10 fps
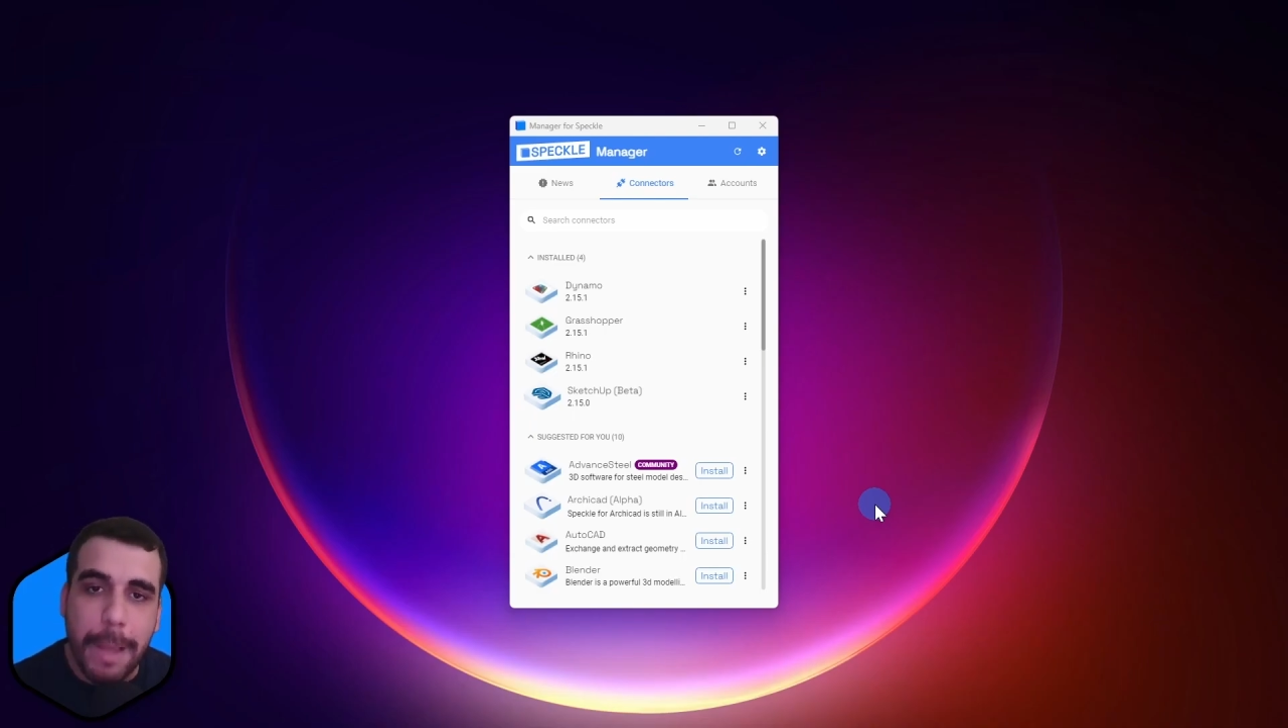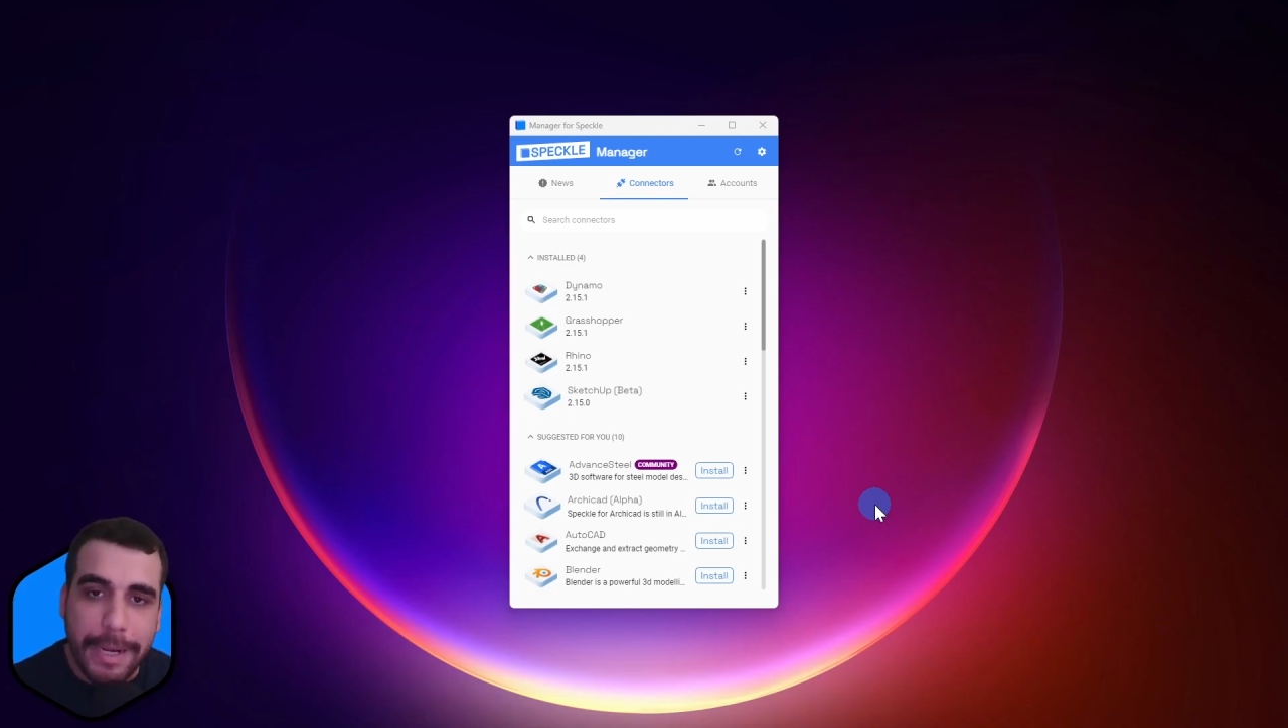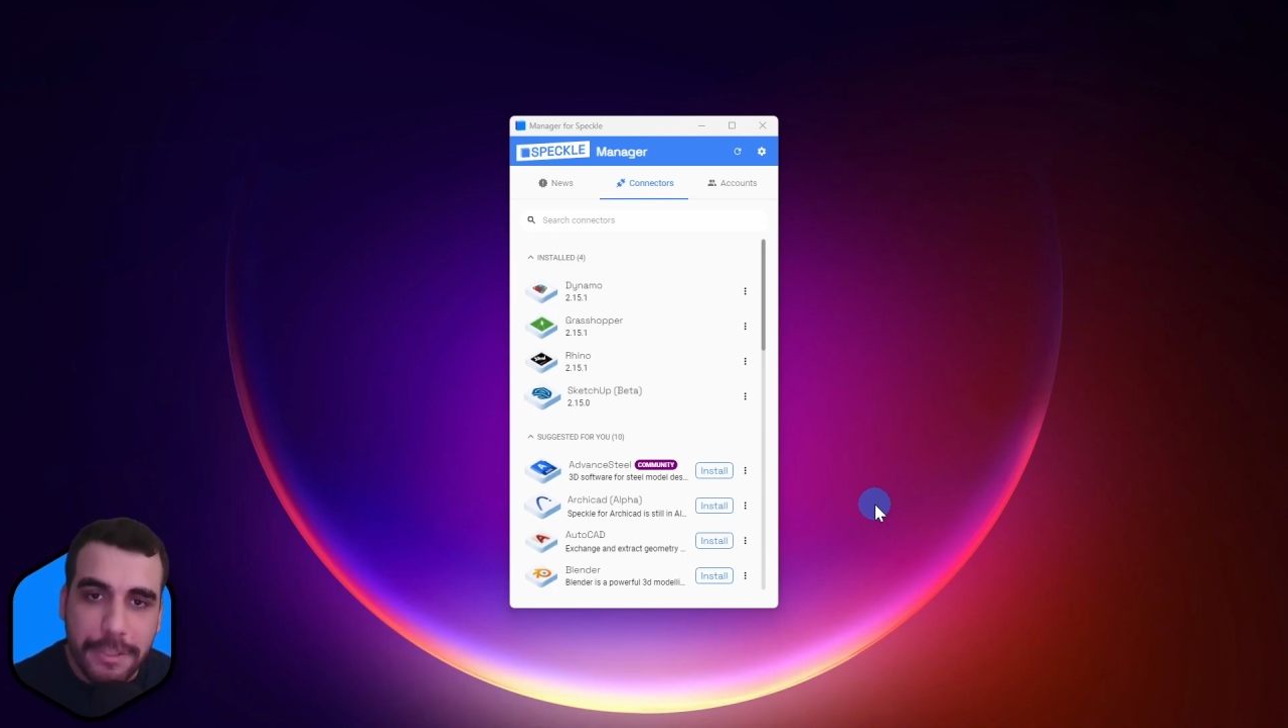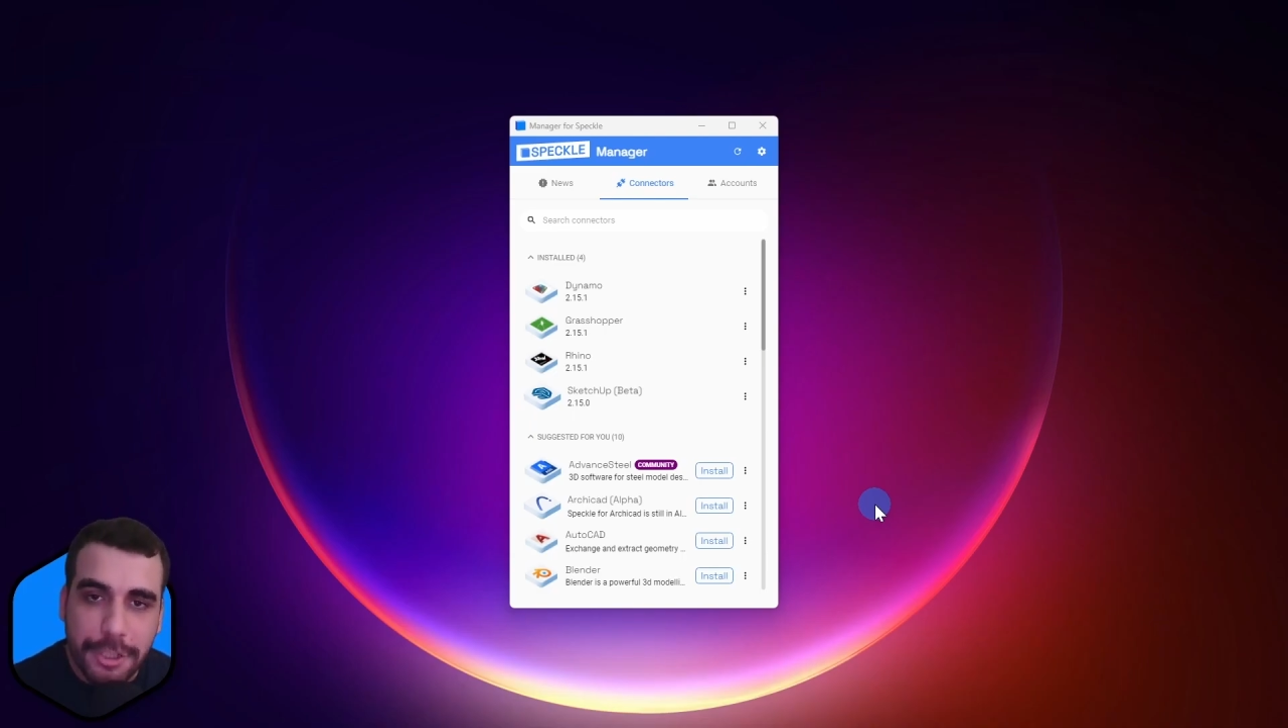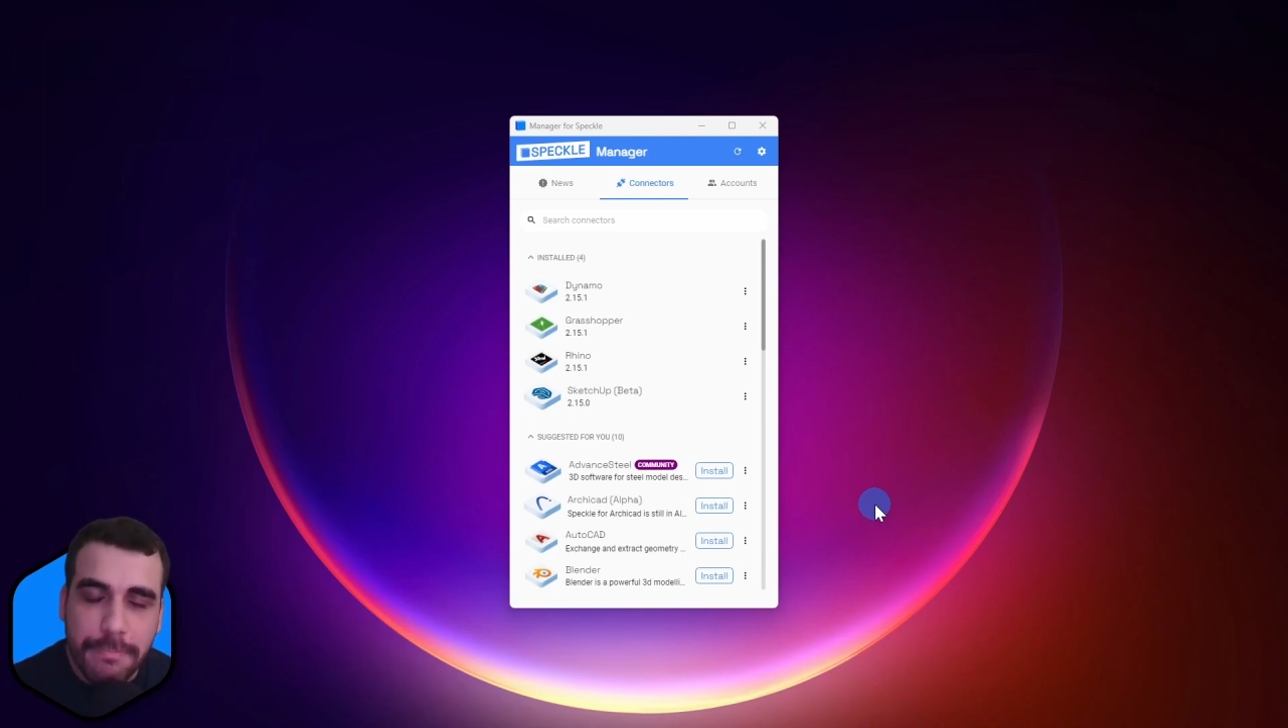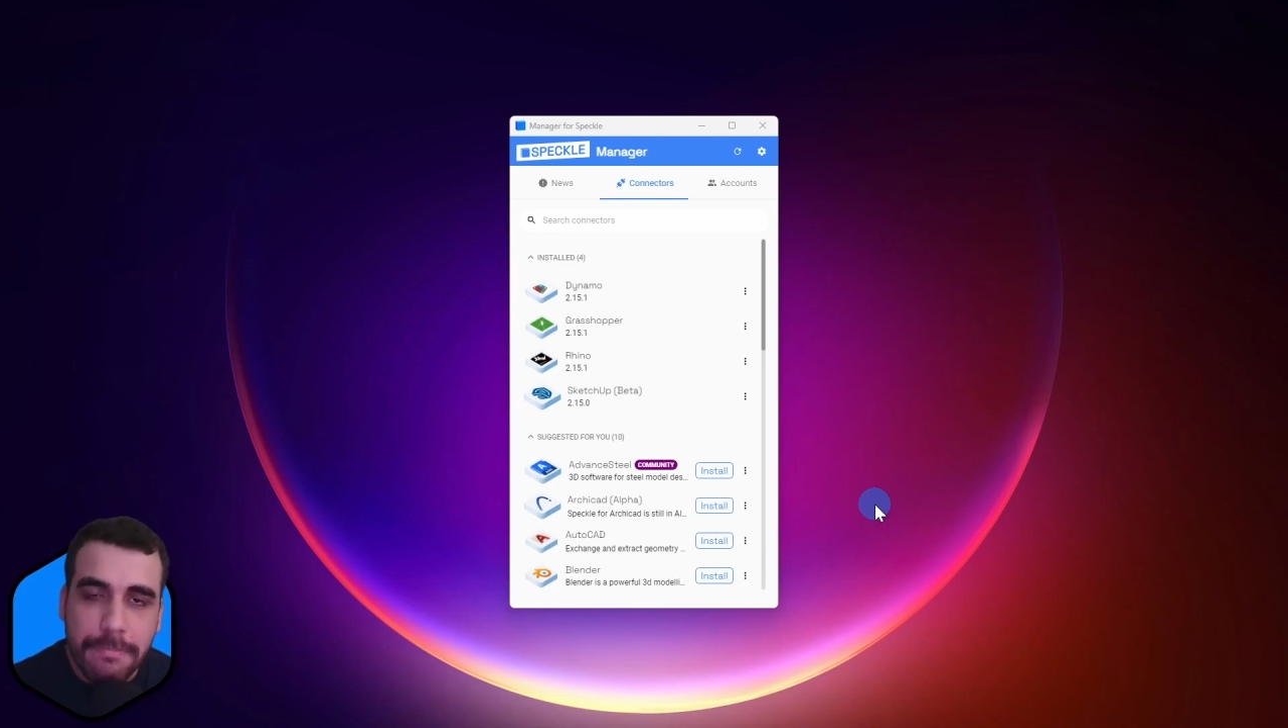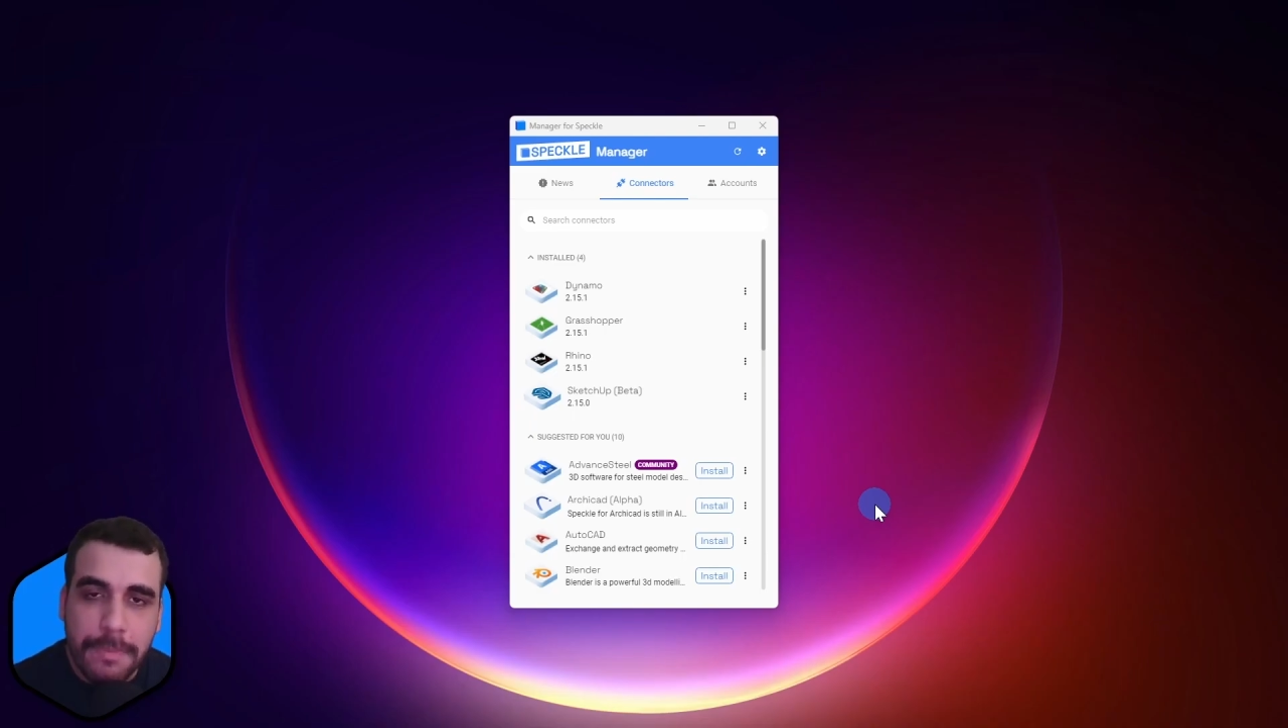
manager.